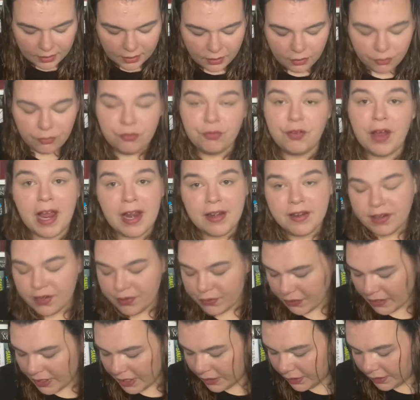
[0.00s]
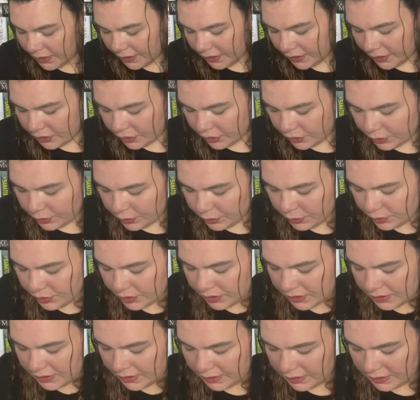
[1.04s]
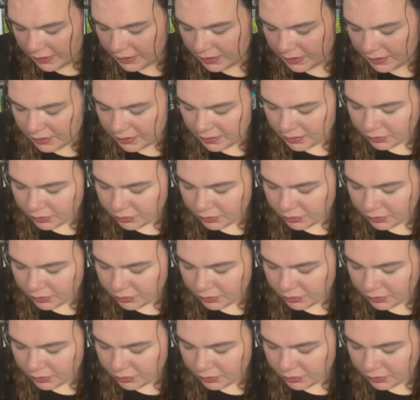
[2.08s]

very rarely use the